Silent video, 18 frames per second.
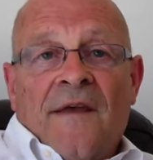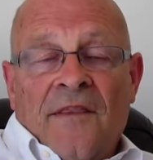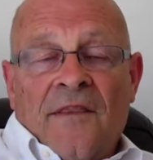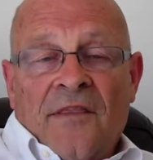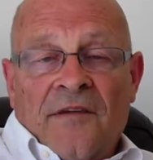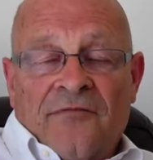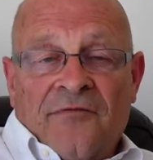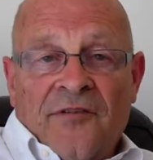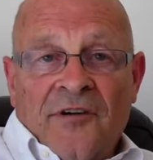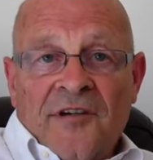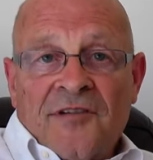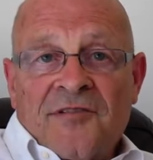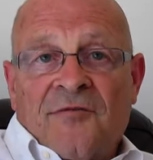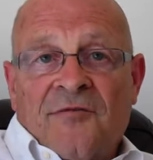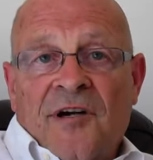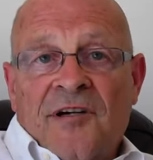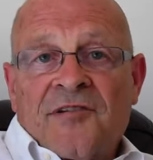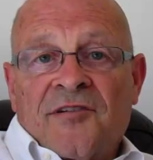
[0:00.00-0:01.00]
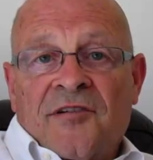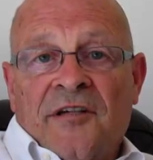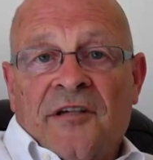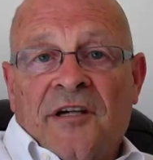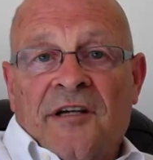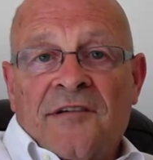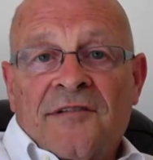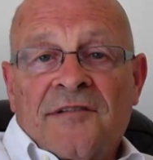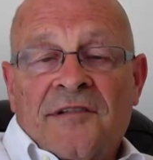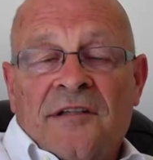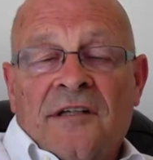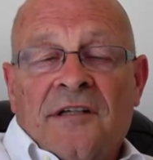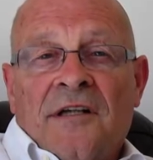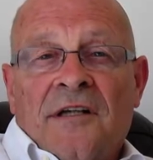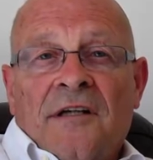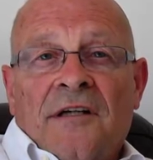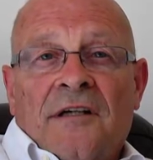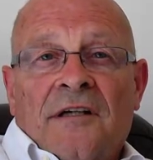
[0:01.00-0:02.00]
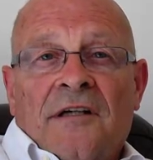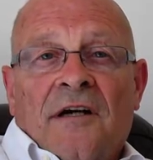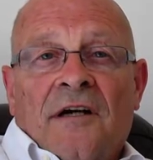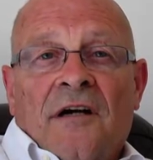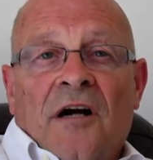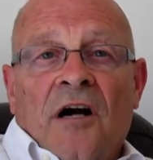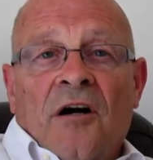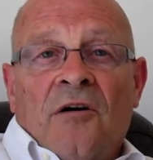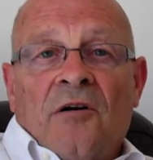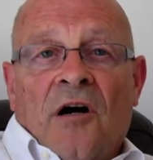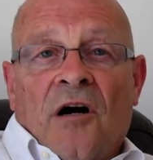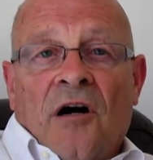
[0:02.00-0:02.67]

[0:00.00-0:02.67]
The first question is, oh,